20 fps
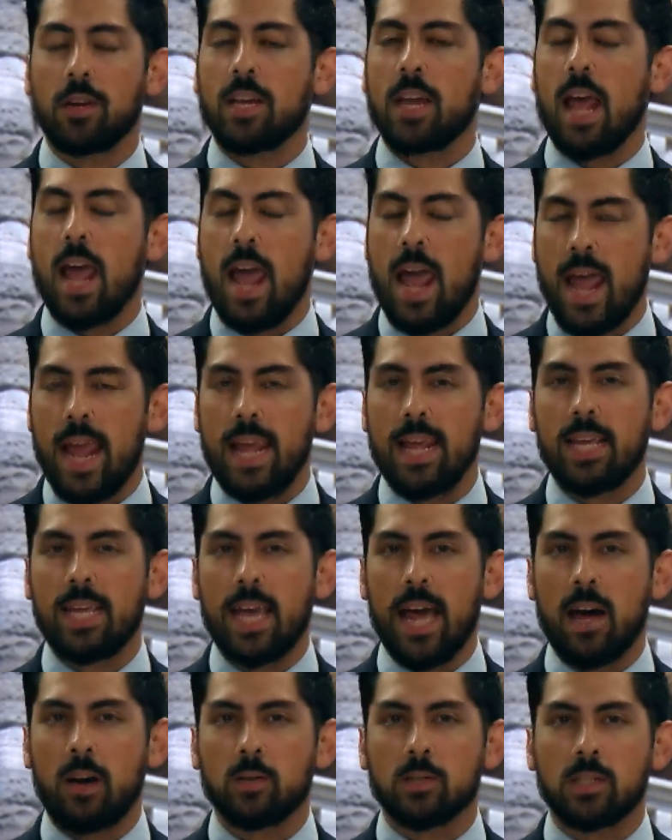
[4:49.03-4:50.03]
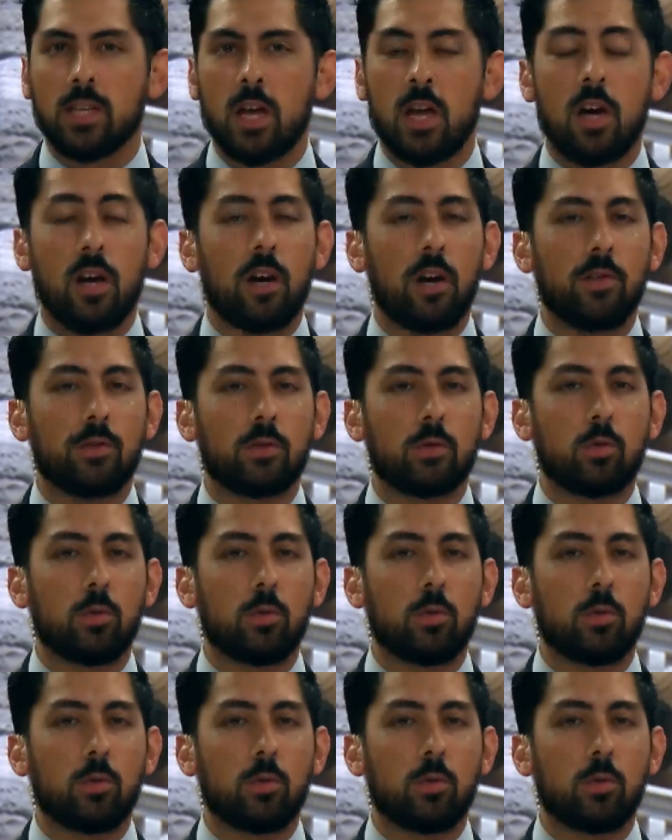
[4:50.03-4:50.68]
and 8 counts of